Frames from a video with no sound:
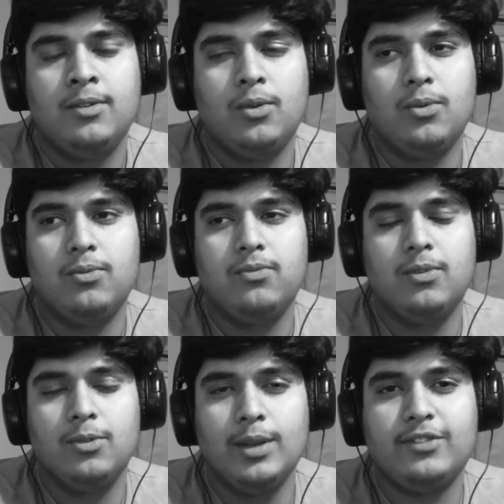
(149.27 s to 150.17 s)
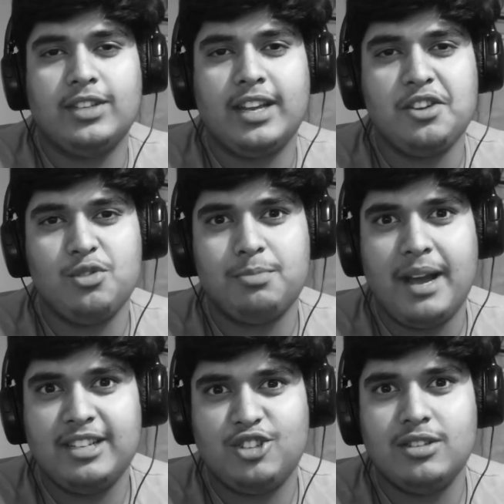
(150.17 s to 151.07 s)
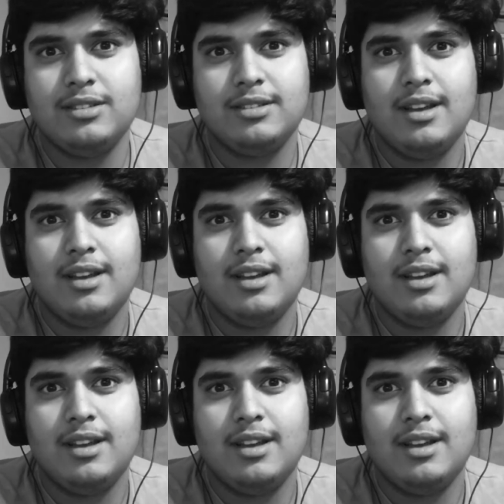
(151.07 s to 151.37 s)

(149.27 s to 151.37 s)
who lives in a huge mansion